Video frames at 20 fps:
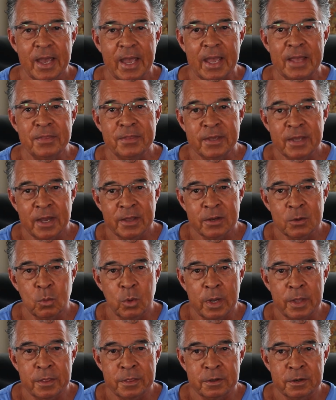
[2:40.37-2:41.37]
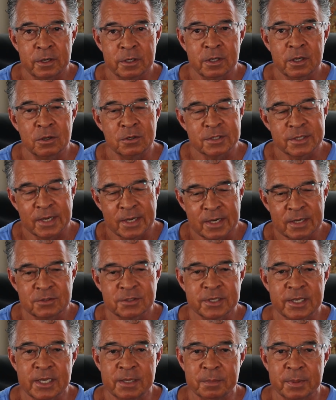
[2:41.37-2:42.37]
and the other one third goes to
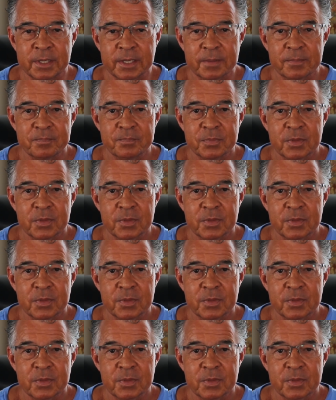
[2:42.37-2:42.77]
housekeeping.